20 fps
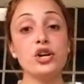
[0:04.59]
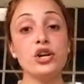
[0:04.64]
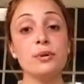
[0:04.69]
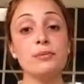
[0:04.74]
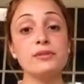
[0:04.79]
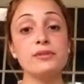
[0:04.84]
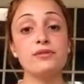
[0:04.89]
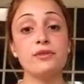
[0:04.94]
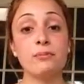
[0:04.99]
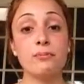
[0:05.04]

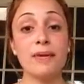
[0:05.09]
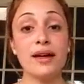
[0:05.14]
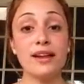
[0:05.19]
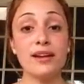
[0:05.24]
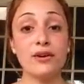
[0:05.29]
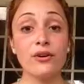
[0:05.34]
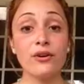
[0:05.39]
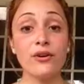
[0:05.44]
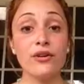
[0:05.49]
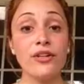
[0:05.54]
herbs for
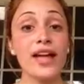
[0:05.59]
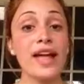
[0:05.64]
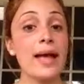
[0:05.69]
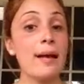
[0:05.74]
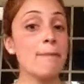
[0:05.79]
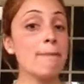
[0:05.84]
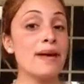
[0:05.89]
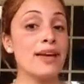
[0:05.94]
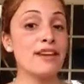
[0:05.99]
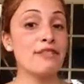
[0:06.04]
medical
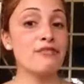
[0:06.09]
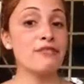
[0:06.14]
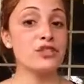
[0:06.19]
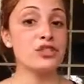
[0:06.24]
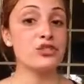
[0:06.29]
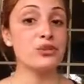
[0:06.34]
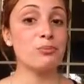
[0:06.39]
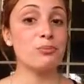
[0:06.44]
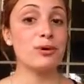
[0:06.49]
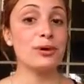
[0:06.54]
and
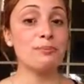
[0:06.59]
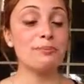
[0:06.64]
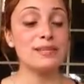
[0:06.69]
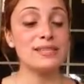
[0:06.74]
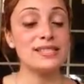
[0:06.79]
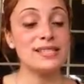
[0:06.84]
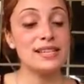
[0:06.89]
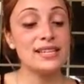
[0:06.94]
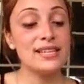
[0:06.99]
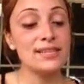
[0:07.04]
beneficial
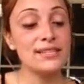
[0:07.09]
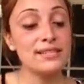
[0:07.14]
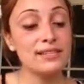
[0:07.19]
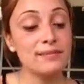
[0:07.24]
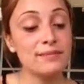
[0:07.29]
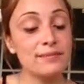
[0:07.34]
purposes.